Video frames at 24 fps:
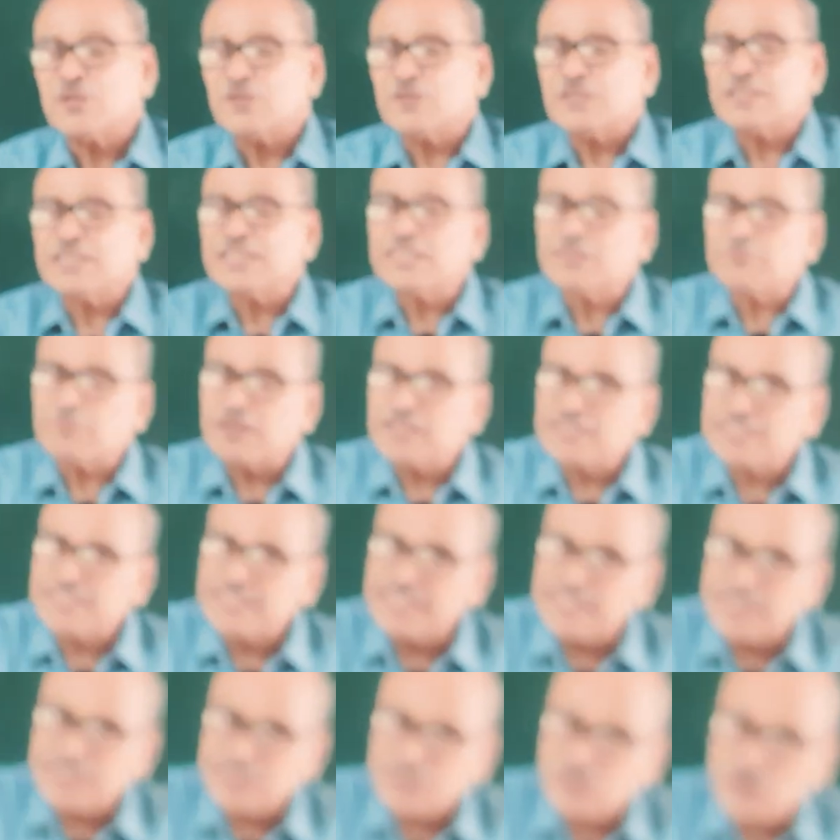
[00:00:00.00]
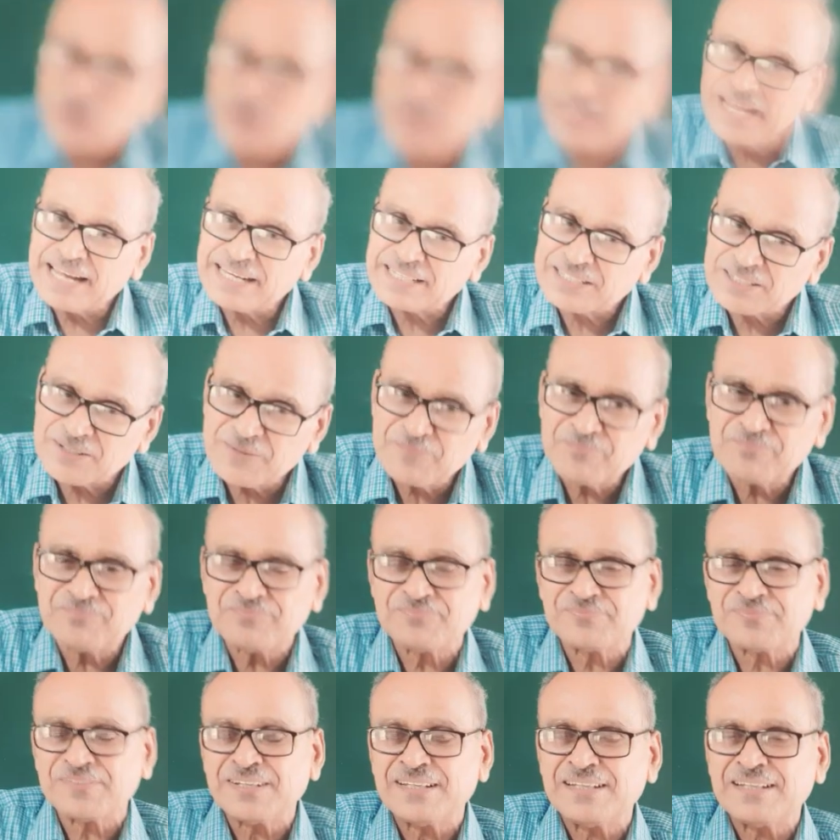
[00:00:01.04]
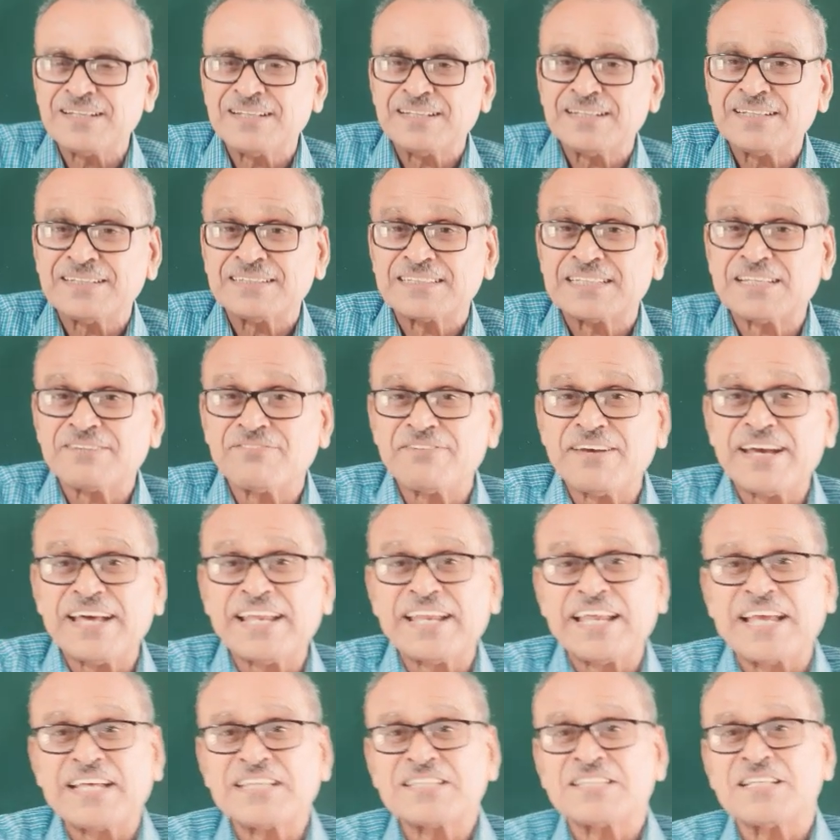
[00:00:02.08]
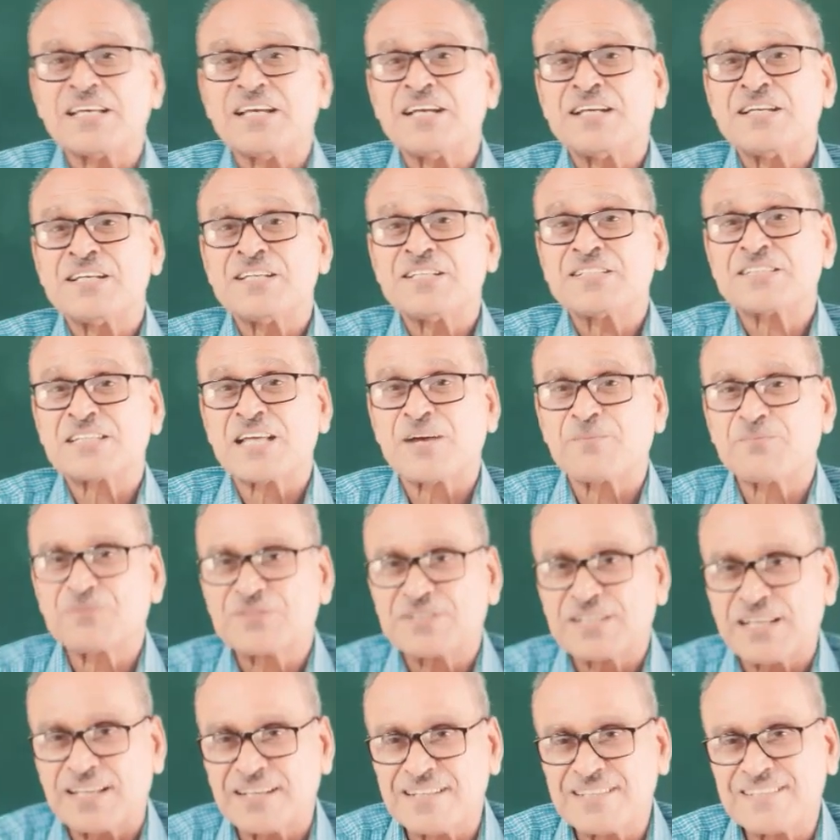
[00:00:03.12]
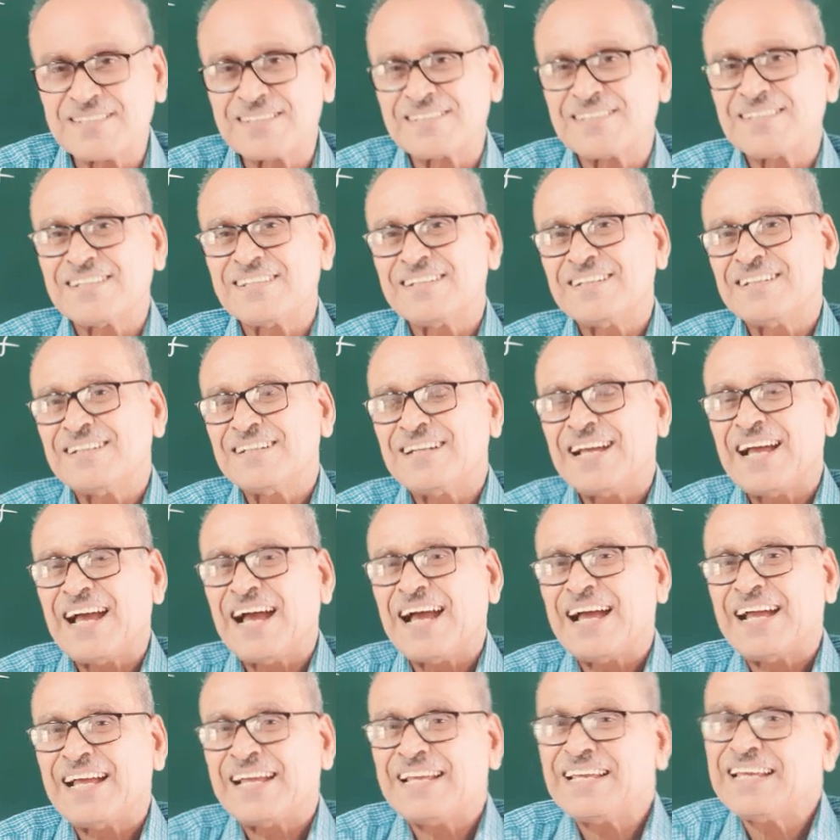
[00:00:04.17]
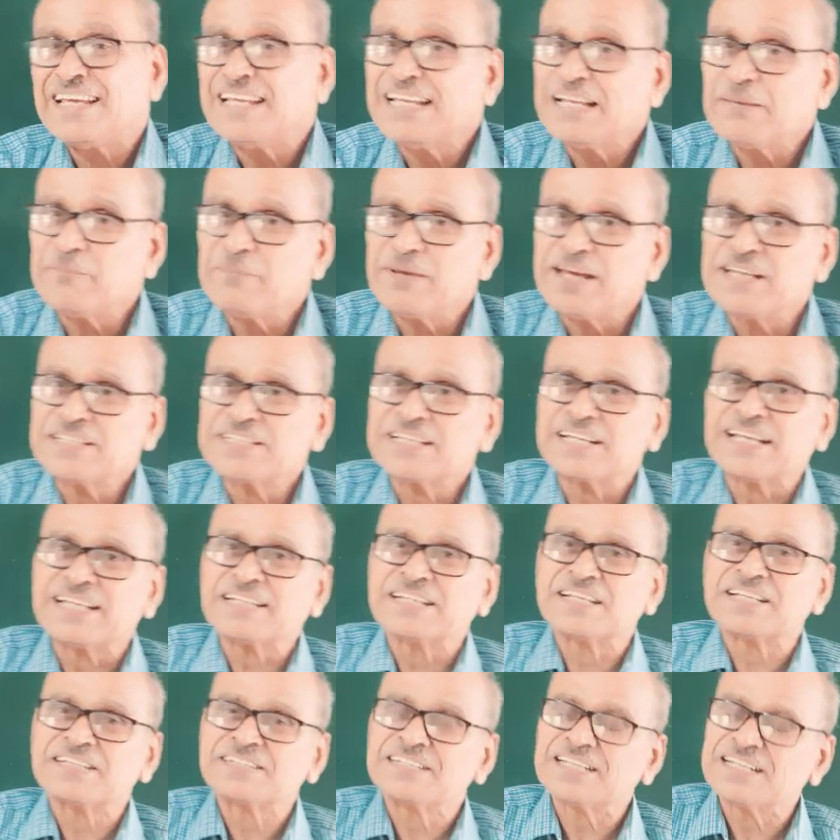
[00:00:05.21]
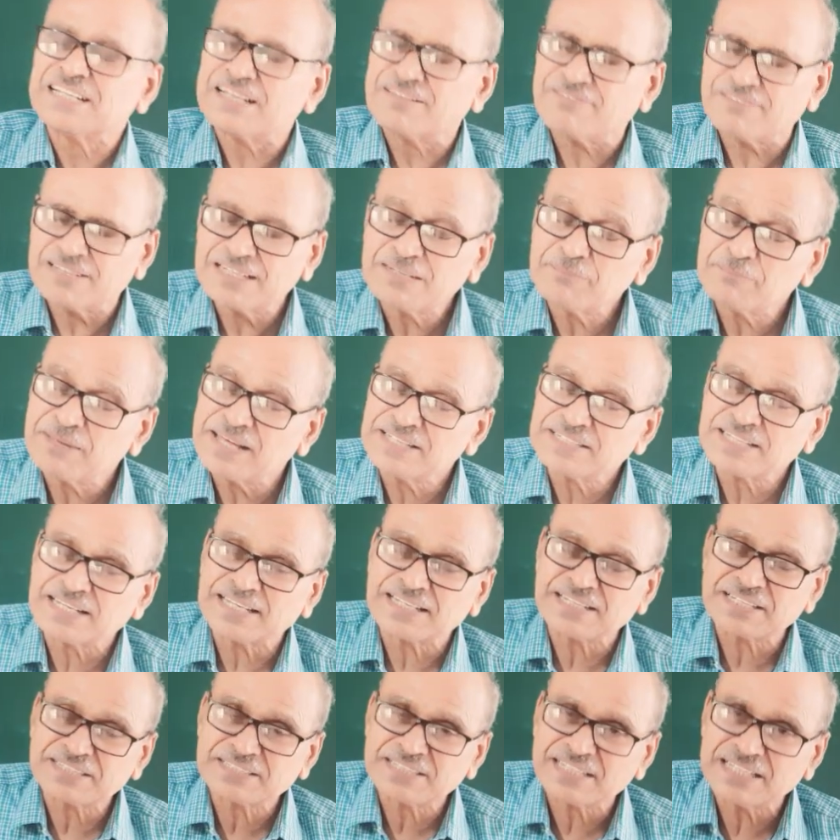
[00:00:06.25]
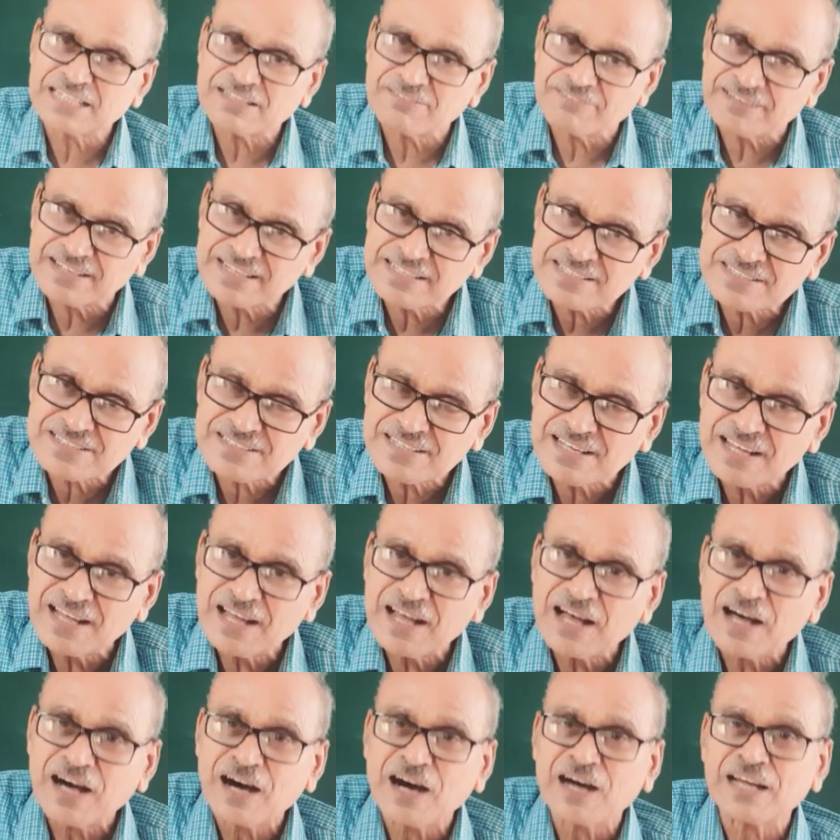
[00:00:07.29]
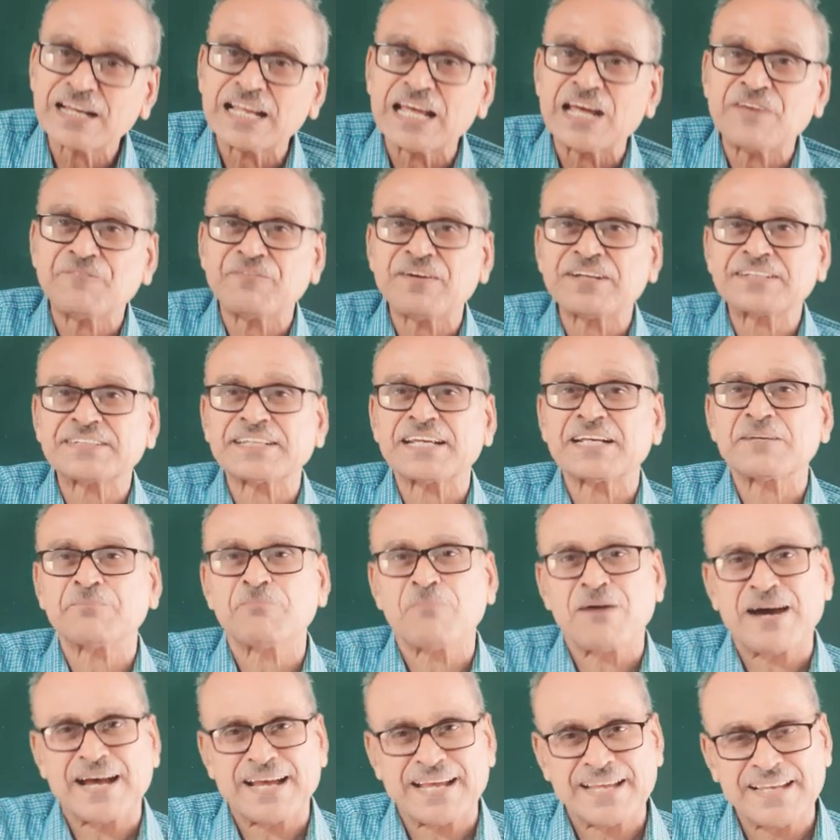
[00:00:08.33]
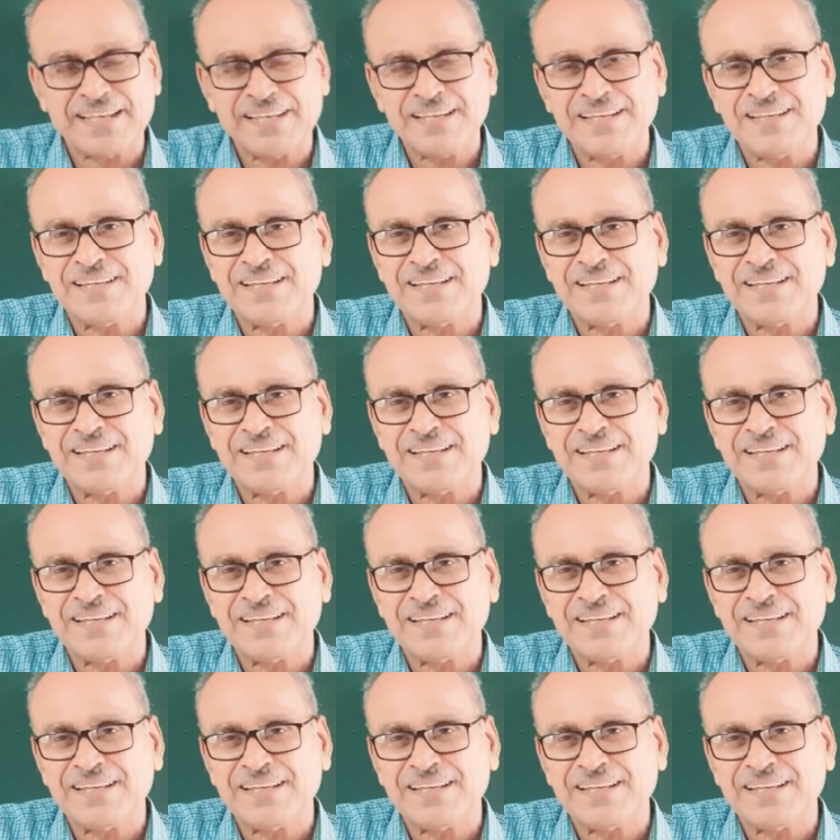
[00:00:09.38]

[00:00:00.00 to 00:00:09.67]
in multi-electron atom, the various subshells in major energy levels are affected by